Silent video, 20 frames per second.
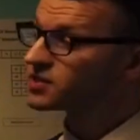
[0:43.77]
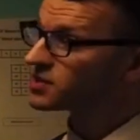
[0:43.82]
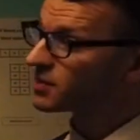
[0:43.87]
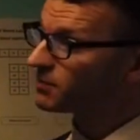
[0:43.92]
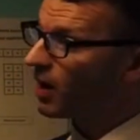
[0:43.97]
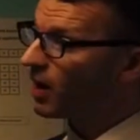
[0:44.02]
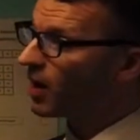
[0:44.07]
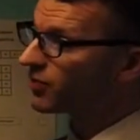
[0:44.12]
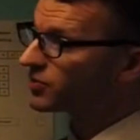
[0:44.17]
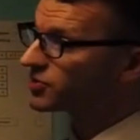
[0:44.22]

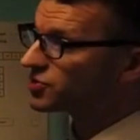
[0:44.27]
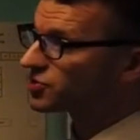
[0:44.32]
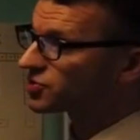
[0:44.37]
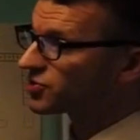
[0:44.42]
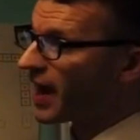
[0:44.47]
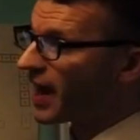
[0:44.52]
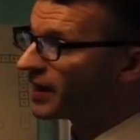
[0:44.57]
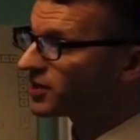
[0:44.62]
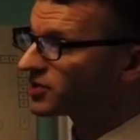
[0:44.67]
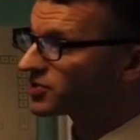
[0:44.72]
Tamara's
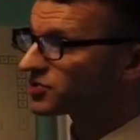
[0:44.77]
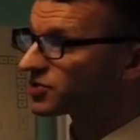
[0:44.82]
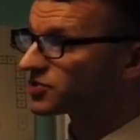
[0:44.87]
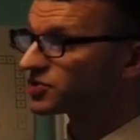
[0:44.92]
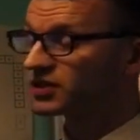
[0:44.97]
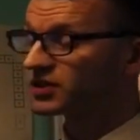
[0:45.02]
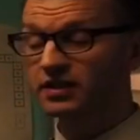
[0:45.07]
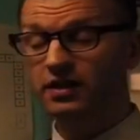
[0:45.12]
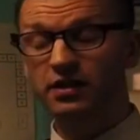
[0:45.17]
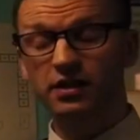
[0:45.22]
Tracks,
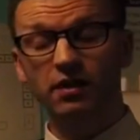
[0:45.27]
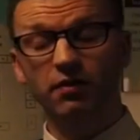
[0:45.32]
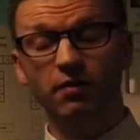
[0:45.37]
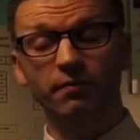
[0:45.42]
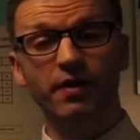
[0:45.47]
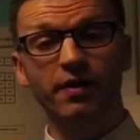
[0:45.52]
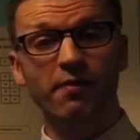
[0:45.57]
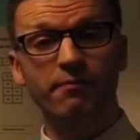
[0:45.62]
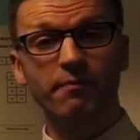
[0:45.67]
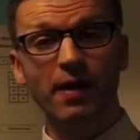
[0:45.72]
just as a
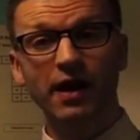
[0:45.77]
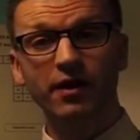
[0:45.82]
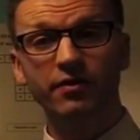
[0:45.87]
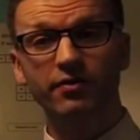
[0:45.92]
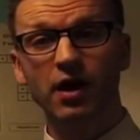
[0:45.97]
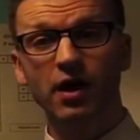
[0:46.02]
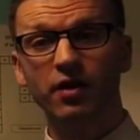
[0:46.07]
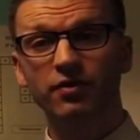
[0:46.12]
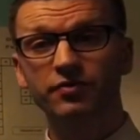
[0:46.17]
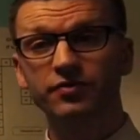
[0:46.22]
little bit of
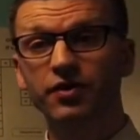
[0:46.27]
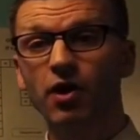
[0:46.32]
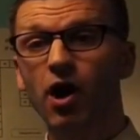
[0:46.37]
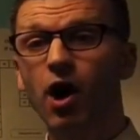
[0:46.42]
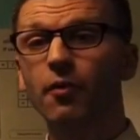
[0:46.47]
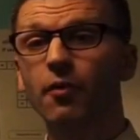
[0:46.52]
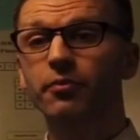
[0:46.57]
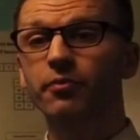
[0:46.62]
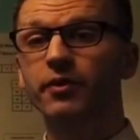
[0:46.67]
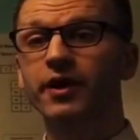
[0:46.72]
background,
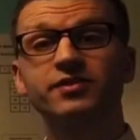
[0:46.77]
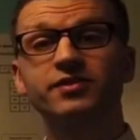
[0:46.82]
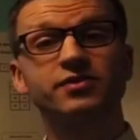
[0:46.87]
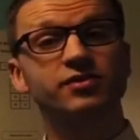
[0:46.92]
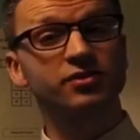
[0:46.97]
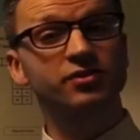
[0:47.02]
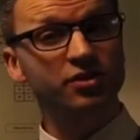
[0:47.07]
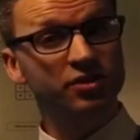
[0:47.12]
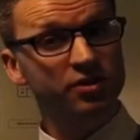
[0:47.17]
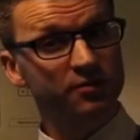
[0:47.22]

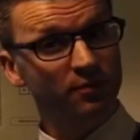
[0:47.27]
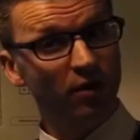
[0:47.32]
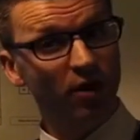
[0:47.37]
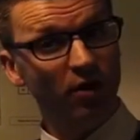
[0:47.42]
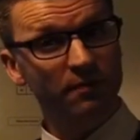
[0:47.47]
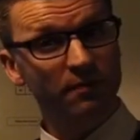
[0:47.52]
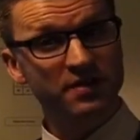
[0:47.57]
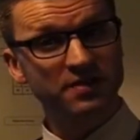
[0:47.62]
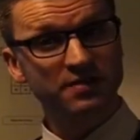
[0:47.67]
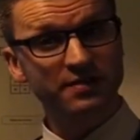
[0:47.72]
operates as a
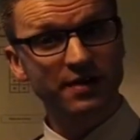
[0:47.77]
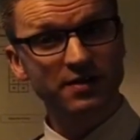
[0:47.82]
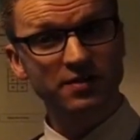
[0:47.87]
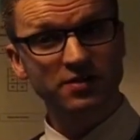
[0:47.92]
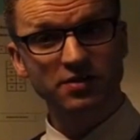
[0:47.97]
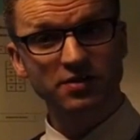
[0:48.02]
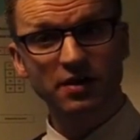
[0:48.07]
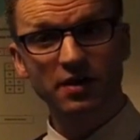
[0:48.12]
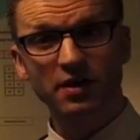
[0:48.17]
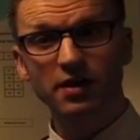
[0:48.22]
small
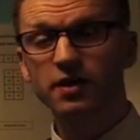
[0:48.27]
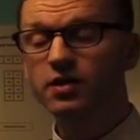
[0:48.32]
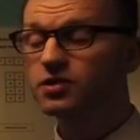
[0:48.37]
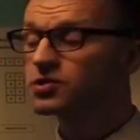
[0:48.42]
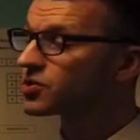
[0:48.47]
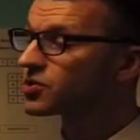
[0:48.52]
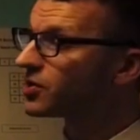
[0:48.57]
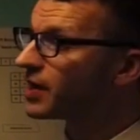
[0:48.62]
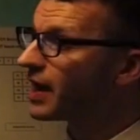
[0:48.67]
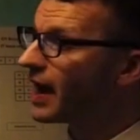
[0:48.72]
business,
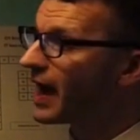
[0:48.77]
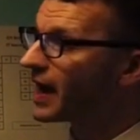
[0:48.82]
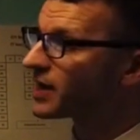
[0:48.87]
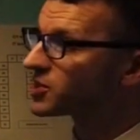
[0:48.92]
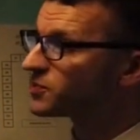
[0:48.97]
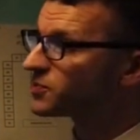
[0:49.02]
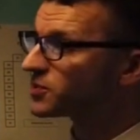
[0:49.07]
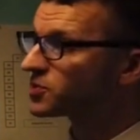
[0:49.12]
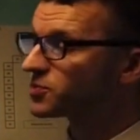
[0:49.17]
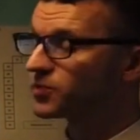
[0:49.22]
so it
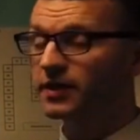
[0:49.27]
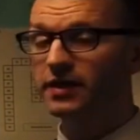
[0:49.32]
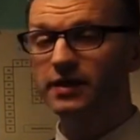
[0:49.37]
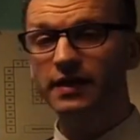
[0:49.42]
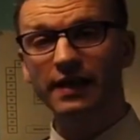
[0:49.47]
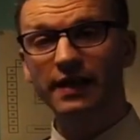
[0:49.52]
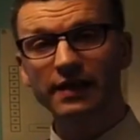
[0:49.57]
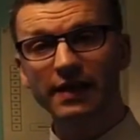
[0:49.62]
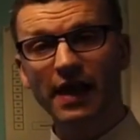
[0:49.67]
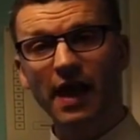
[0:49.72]
has
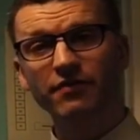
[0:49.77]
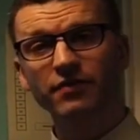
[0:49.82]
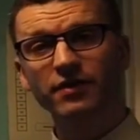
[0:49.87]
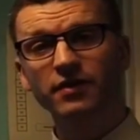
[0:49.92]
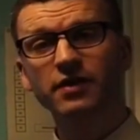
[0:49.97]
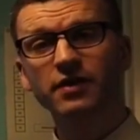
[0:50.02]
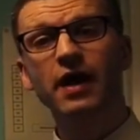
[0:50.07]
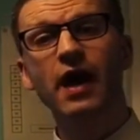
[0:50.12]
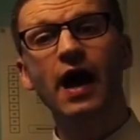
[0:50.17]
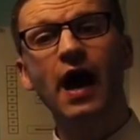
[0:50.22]
between
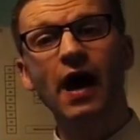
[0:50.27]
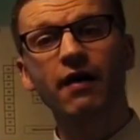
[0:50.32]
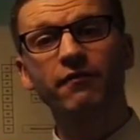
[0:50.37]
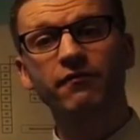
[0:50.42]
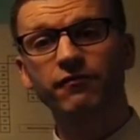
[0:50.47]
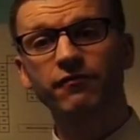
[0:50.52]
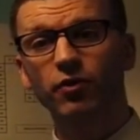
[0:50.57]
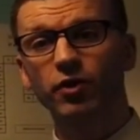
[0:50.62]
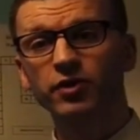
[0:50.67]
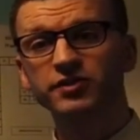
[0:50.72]
11
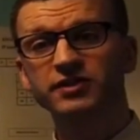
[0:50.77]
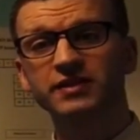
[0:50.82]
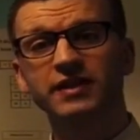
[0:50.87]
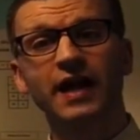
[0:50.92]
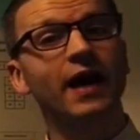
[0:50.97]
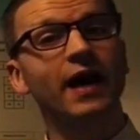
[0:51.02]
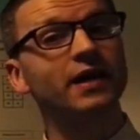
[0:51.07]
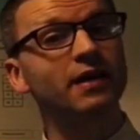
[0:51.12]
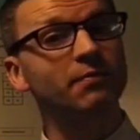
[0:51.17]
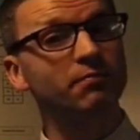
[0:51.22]
and
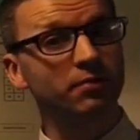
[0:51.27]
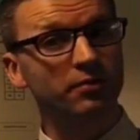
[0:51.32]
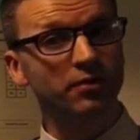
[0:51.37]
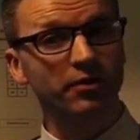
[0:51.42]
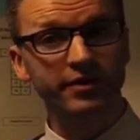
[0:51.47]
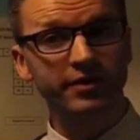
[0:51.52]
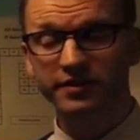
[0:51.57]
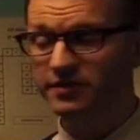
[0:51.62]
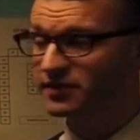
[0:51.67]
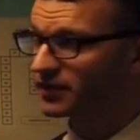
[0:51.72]
49
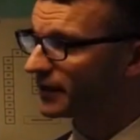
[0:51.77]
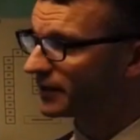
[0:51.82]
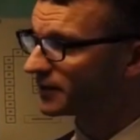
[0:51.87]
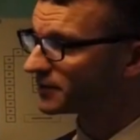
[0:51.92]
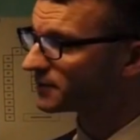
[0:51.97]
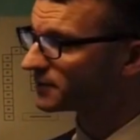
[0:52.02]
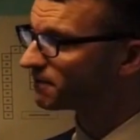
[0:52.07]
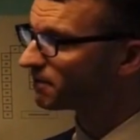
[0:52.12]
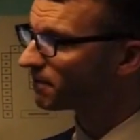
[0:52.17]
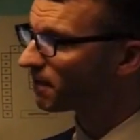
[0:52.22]
employees in it.
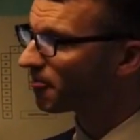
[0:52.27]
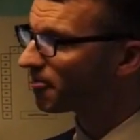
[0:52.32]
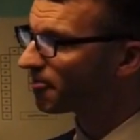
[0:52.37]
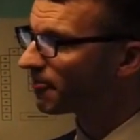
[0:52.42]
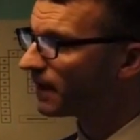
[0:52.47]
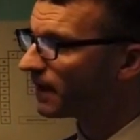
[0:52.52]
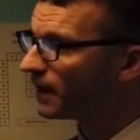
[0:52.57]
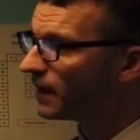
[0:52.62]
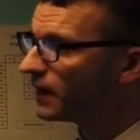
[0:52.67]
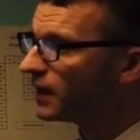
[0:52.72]

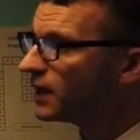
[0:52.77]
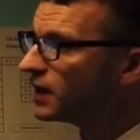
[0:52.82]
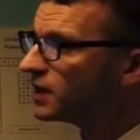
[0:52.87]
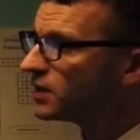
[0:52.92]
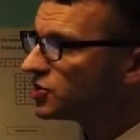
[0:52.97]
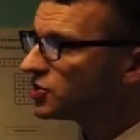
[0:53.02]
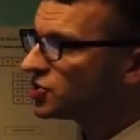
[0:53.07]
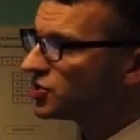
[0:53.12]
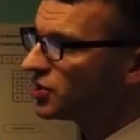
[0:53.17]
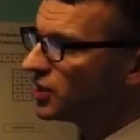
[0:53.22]

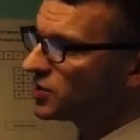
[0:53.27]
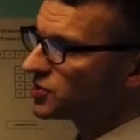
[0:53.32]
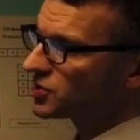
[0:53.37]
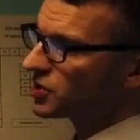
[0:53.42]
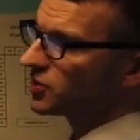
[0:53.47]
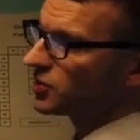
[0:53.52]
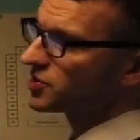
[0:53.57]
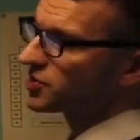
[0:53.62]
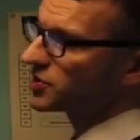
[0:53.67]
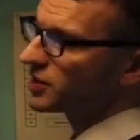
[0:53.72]
She
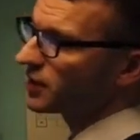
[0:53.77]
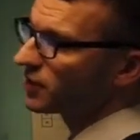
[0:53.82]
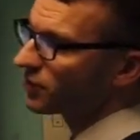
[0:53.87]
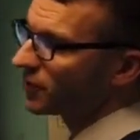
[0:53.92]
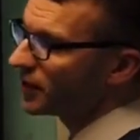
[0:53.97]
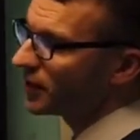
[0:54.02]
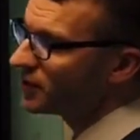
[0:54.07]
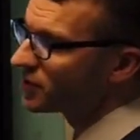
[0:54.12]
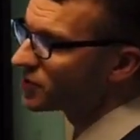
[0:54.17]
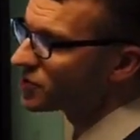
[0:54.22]
is
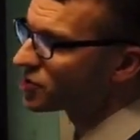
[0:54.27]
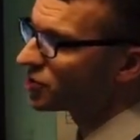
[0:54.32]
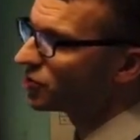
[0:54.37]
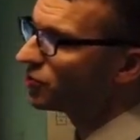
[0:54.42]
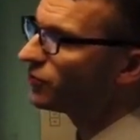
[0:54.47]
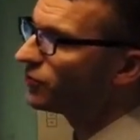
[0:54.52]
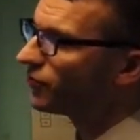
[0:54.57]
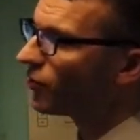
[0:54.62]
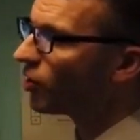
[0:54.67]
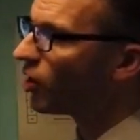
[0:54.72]
considering
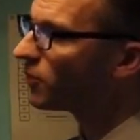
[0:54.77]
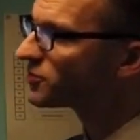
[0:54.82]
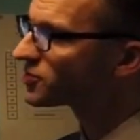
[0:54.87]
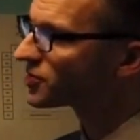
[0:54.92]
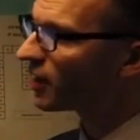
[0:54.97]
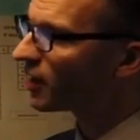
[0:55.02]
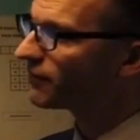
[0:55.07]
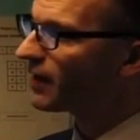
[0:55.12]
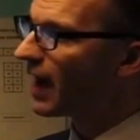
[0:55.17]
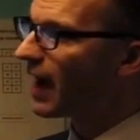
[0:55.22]
2
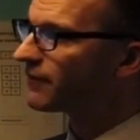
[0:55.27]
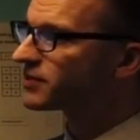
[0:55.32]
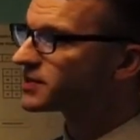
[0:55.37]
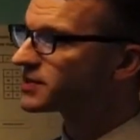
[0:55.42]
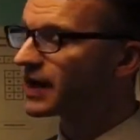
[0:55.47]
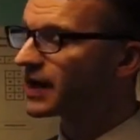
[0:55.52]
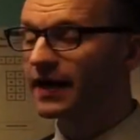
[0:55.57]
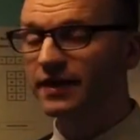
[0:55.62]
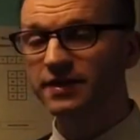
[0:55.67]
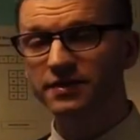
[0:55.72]
forms of
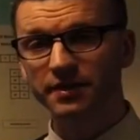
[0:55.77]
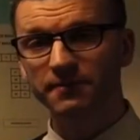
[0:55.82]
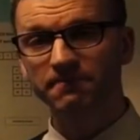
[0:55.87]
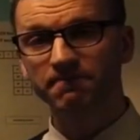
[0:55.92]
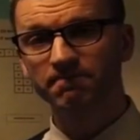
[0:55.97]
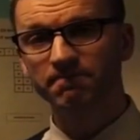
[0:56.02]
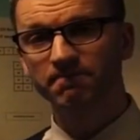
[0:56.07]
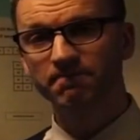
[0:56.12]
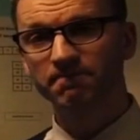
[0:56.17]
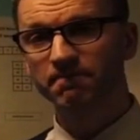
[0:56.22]

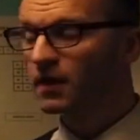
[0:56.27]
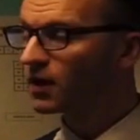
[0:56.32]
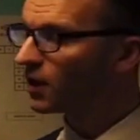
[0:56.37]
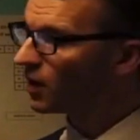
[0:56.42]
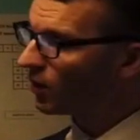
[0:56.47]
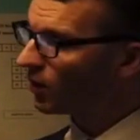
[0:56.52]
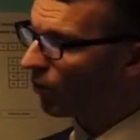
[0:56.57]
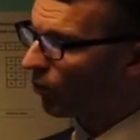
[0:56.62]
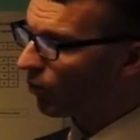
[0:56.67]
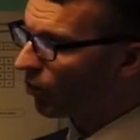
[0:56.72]
advertising.
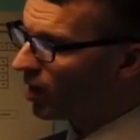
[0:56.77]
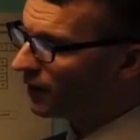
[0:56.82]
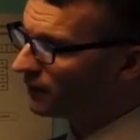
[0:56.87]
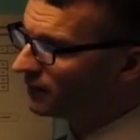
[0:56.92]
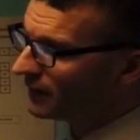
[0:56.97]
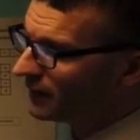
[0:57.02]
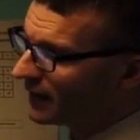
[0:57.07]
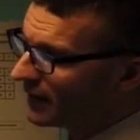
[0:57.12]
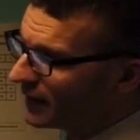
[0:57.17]
One